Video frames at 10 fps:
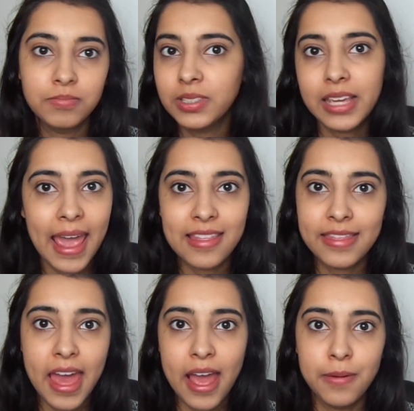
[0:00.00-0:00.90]
get in
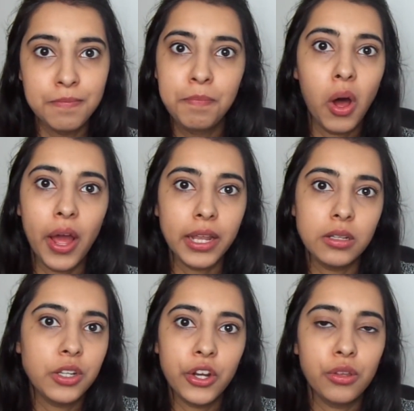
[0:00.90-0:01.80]
there and buy,
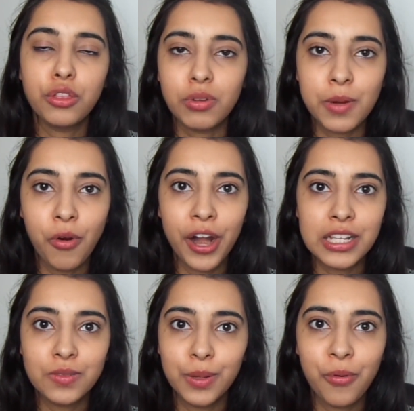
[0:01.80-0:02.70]
you know, 3
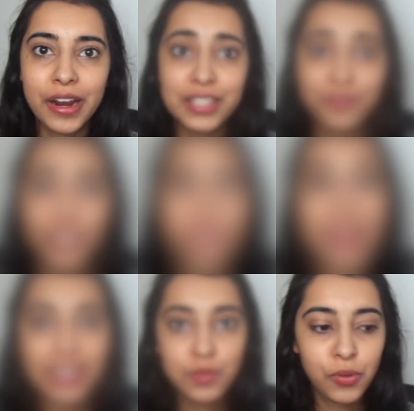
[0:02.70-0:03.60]
products for the price of 2. The
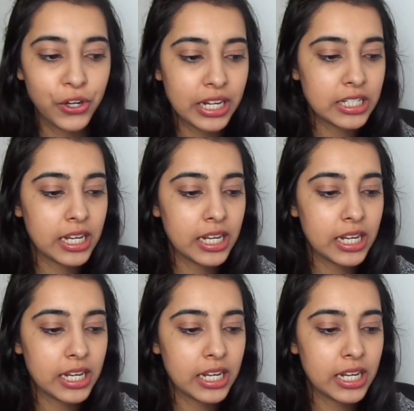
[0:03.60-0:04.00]
next product